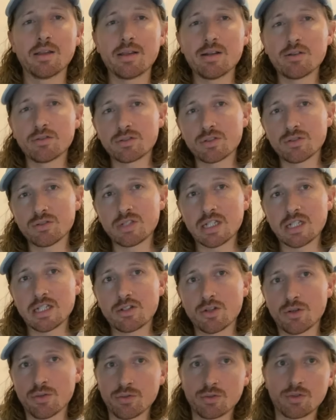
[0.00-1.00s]
They also see
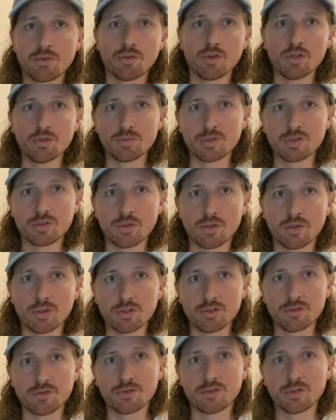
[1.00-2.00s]
two groups
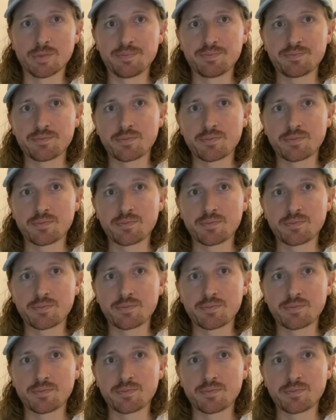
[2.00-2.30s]
sort of